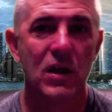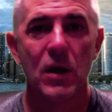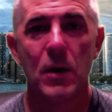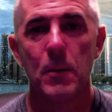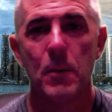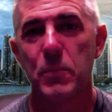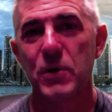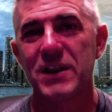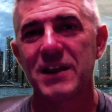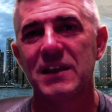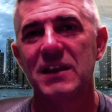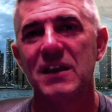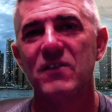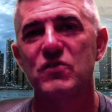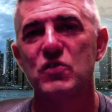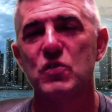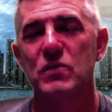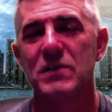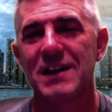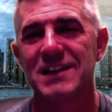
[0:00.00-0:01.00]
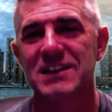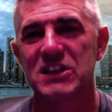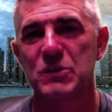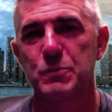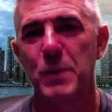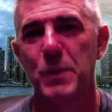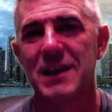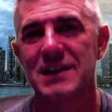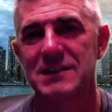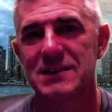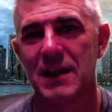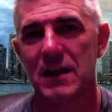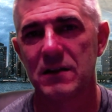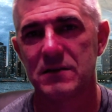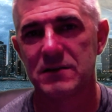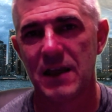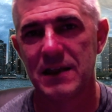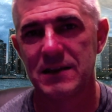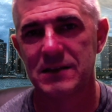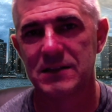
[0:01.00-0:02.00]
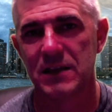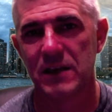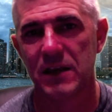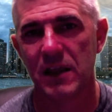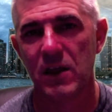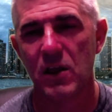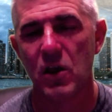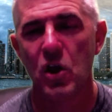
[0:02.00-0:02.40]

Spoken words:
but it gives you that spaced out density